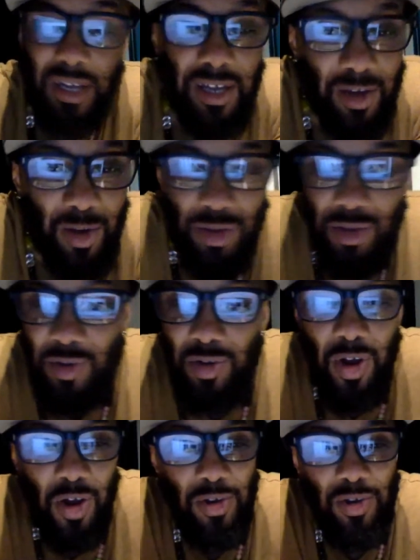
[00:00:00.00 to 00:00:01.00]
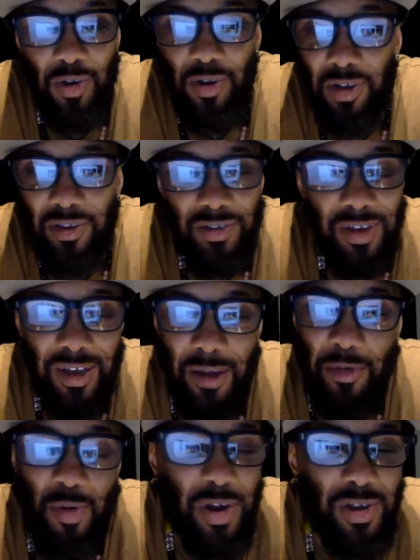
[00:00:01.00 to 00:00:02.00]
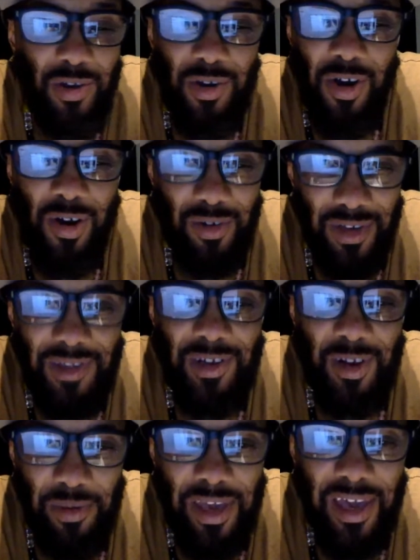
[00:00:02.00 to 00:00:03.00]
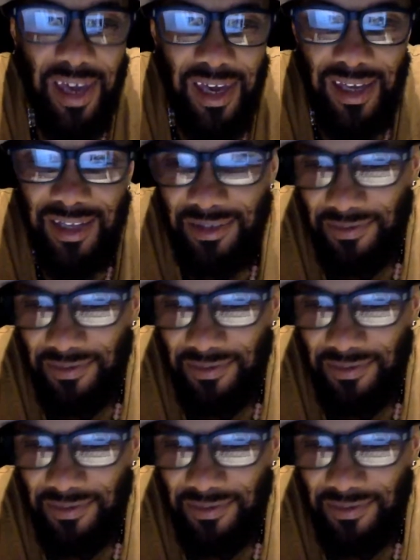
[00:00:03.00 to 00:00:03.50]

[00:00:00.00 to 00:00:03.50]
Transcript: because you know everywhere you go is gonna be a hit.